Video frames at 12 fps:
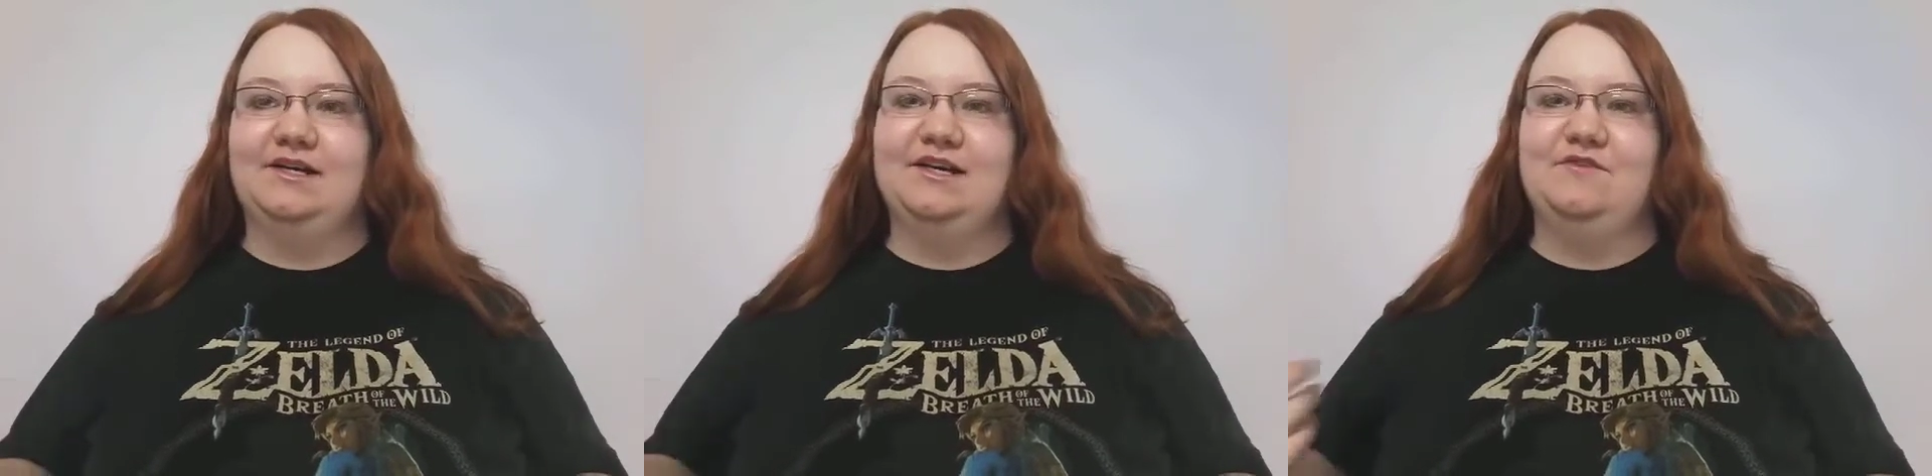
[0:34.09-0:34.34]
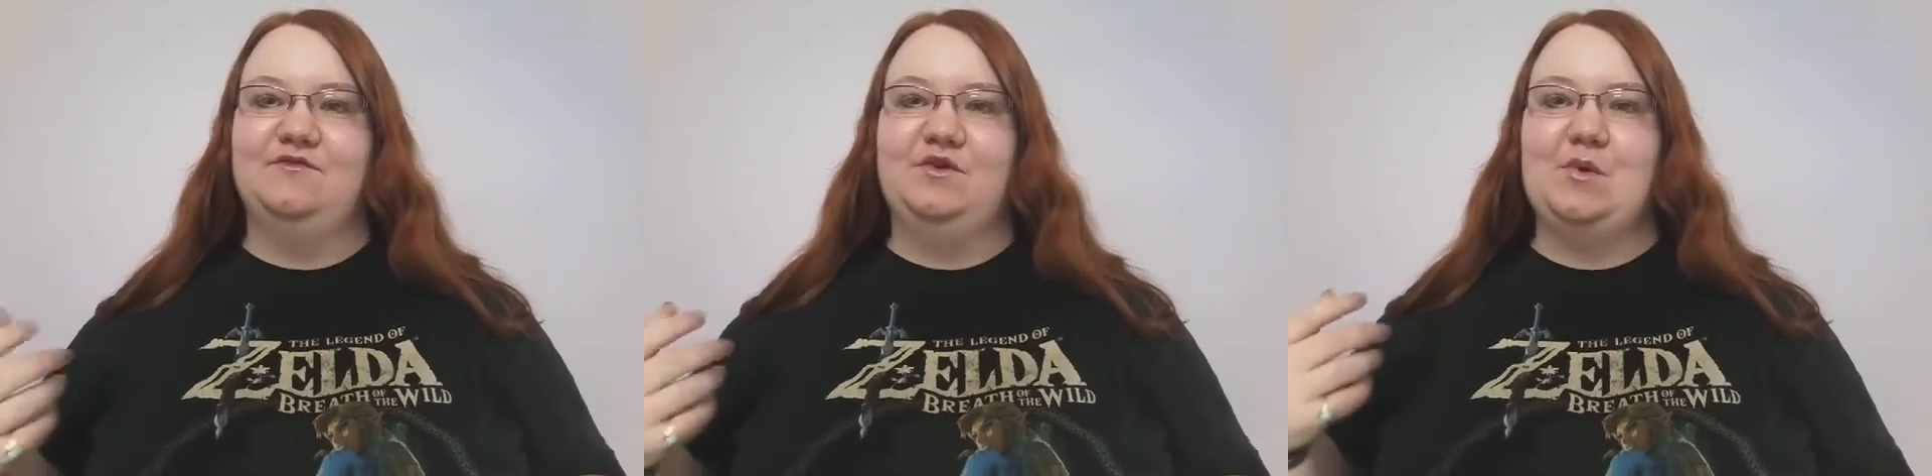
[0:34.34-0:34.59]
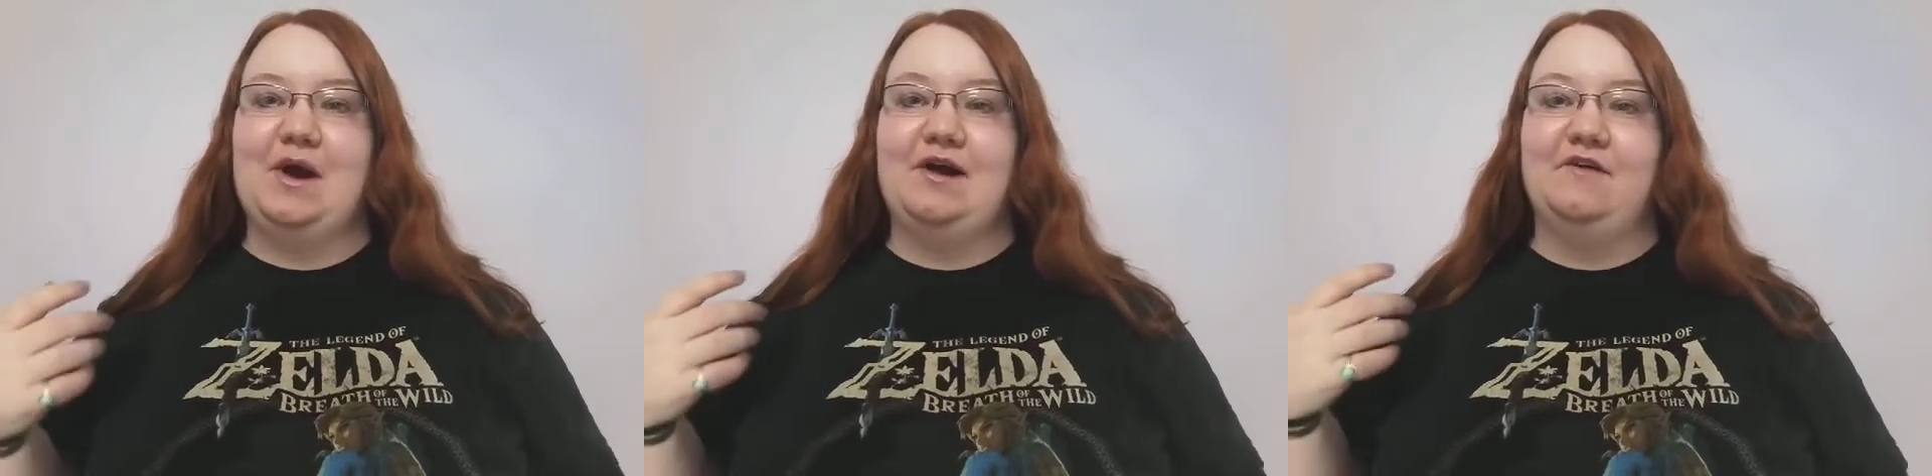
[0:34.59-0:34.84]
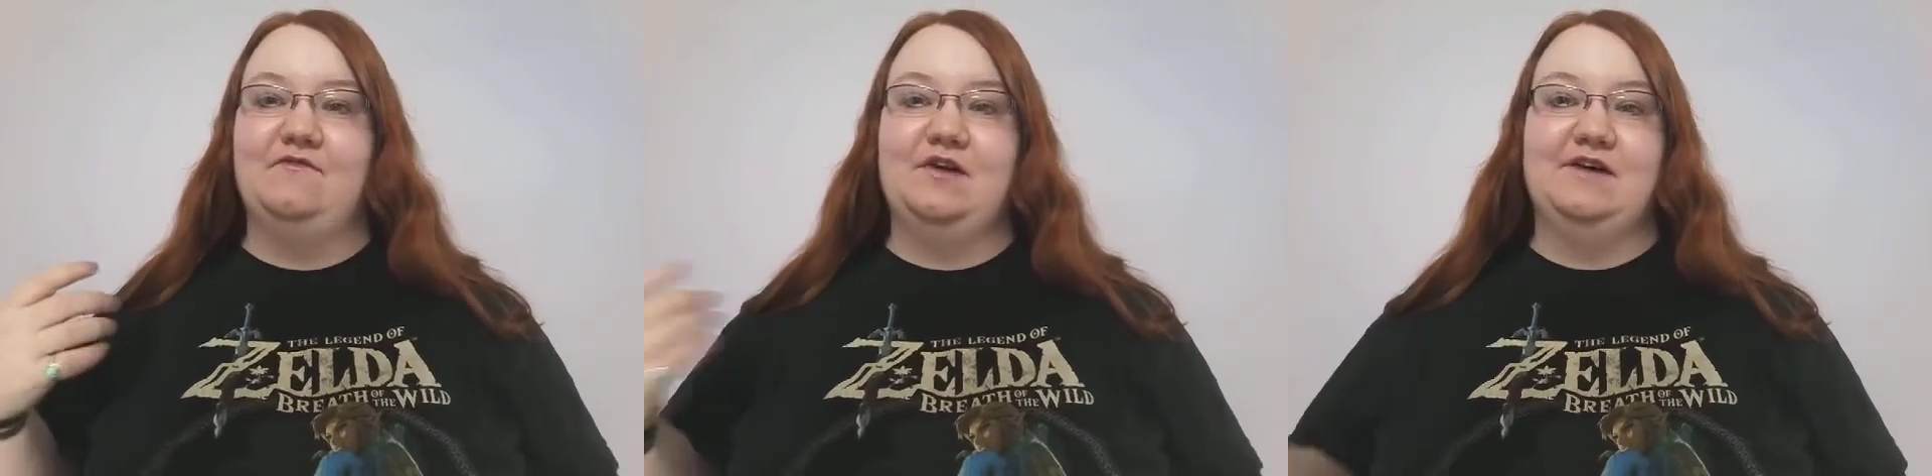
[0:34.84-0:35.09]
if you
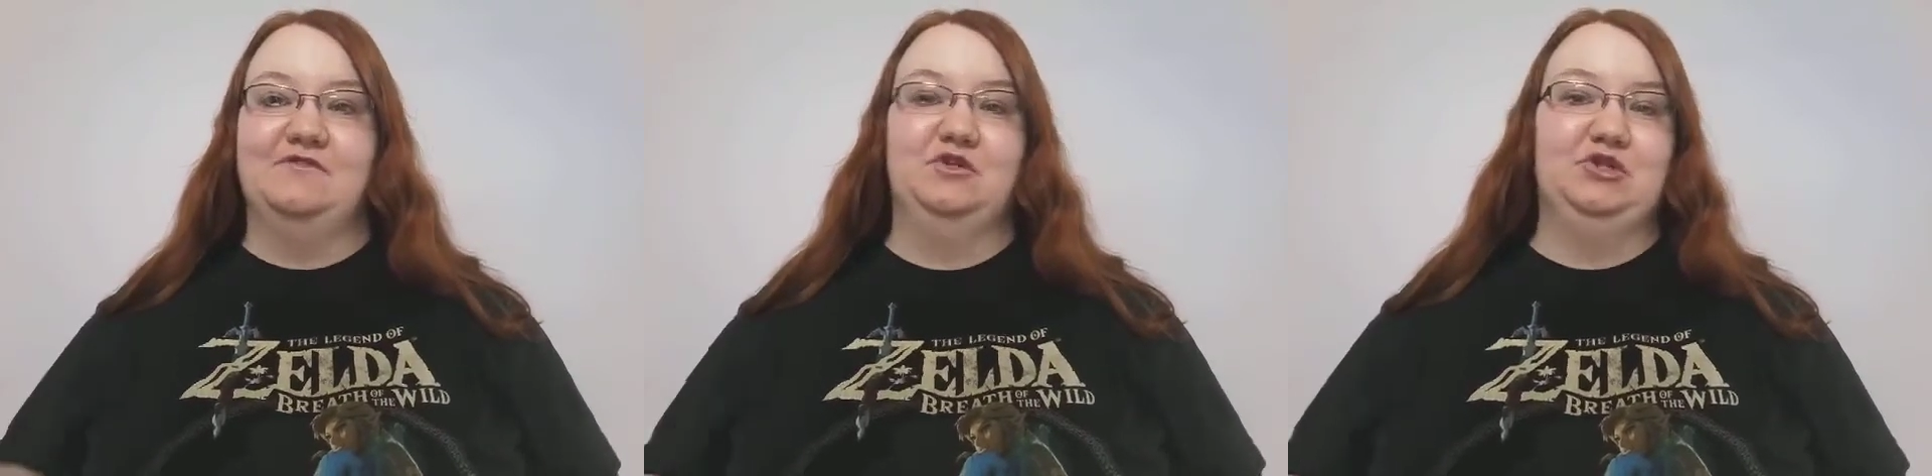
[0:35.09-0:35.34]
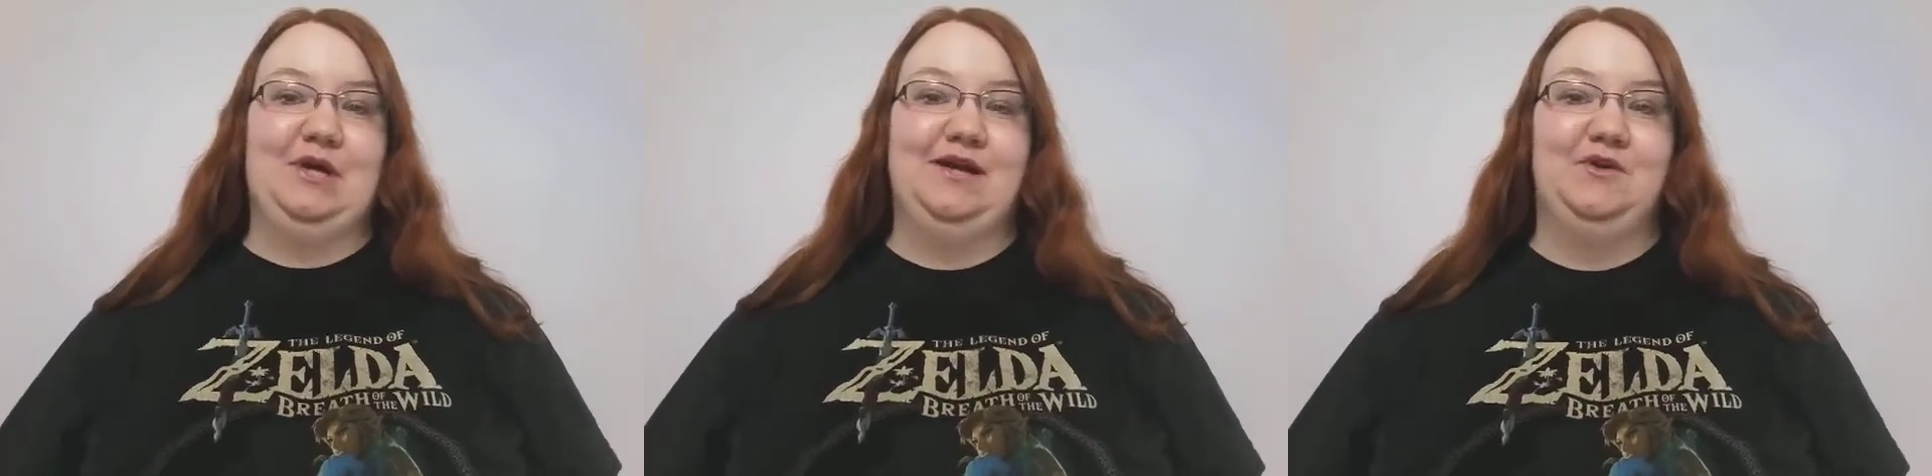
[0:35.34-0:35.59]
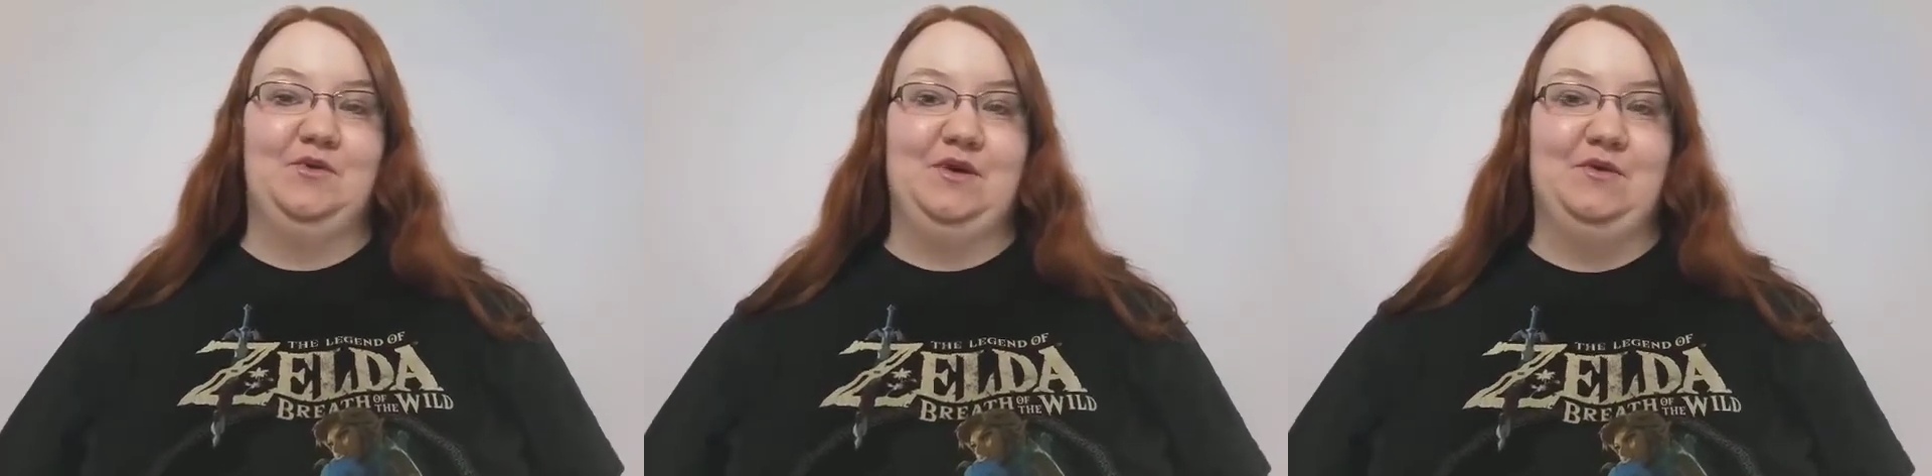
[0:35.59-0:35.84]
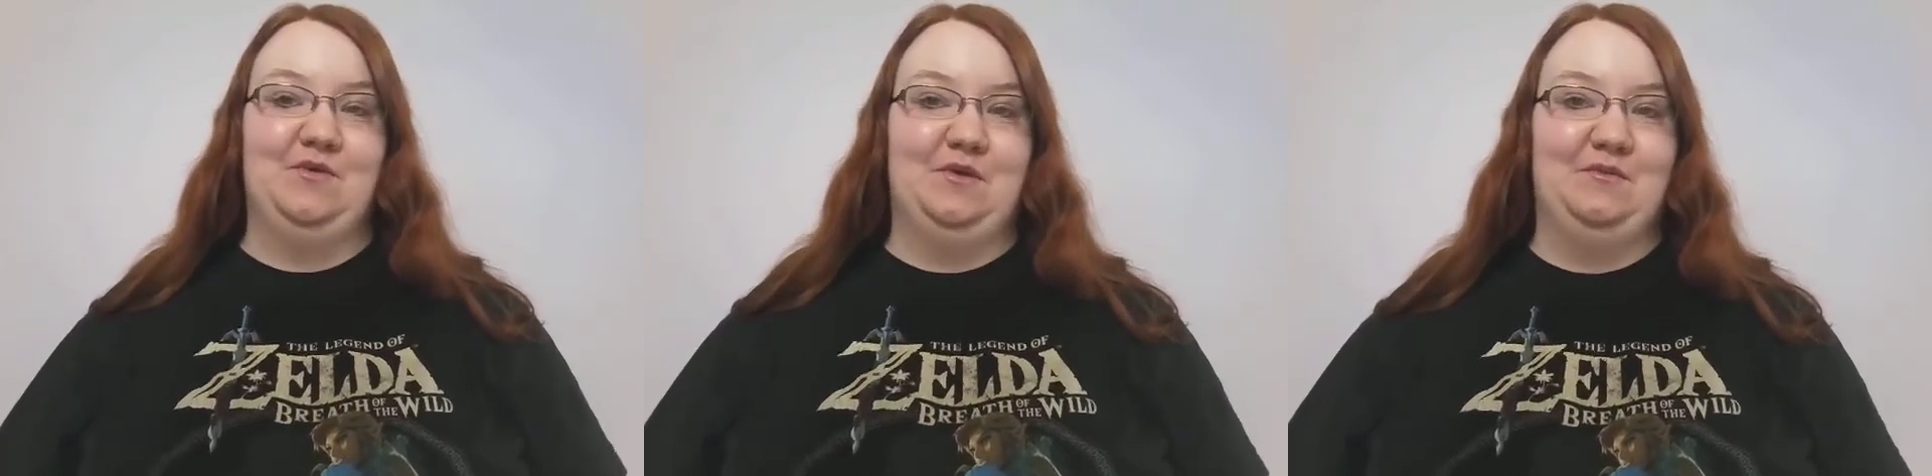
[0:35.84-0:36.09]
have never tried to
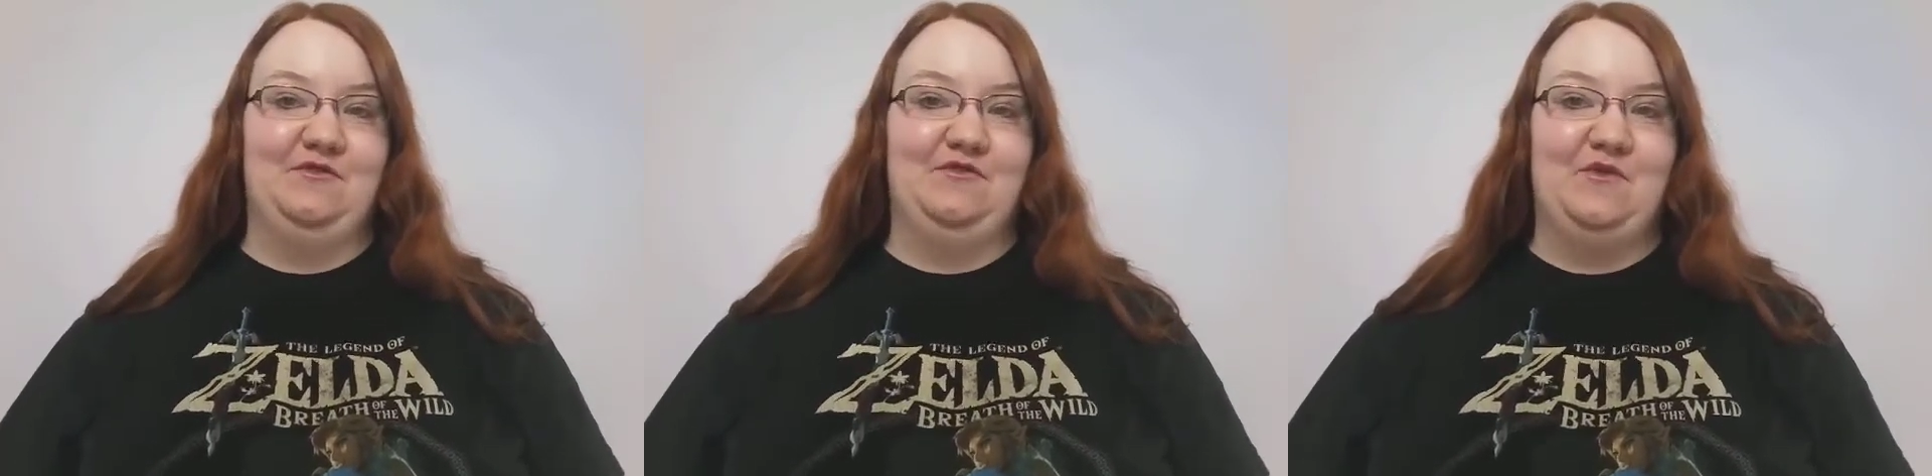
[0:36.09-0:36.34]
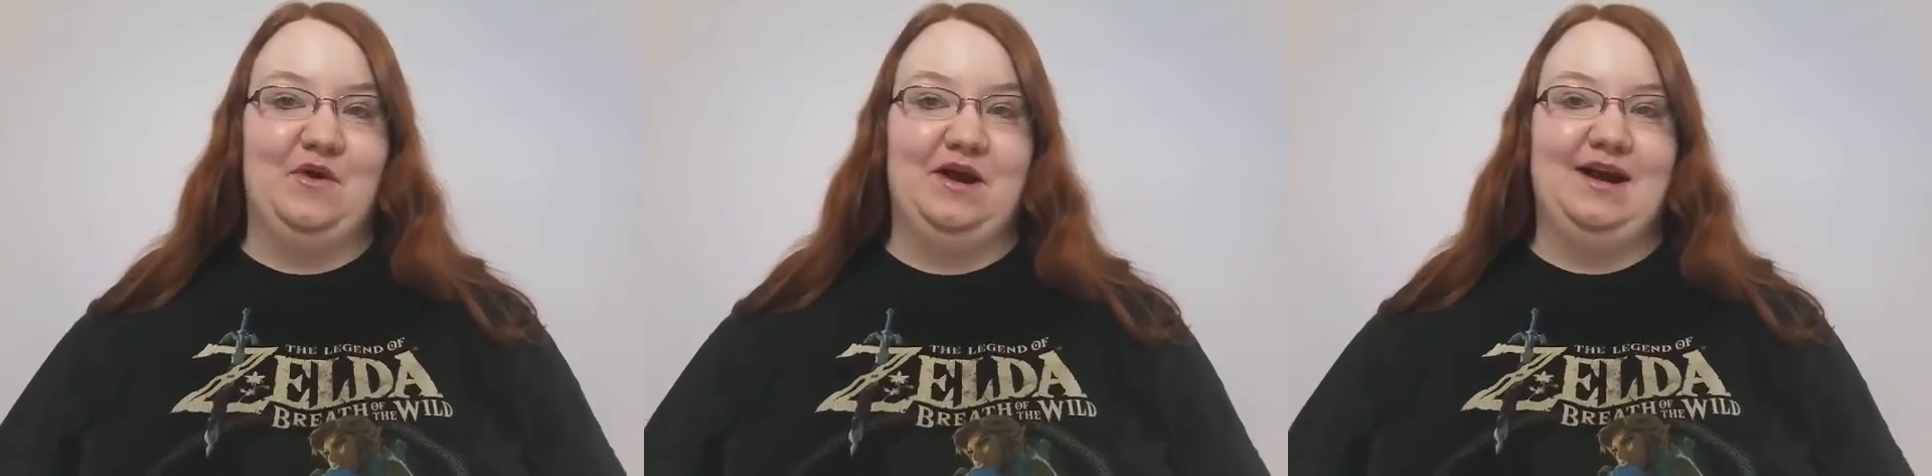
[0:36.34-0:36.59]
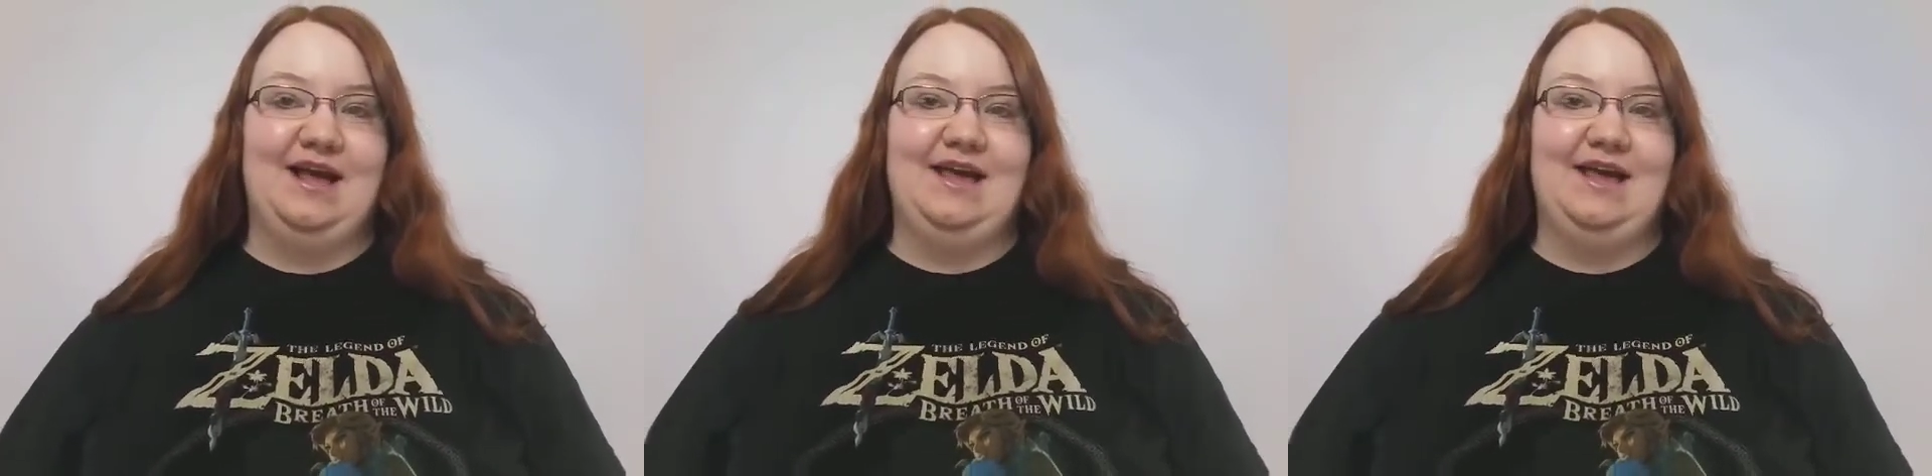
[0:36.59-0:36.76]
read one before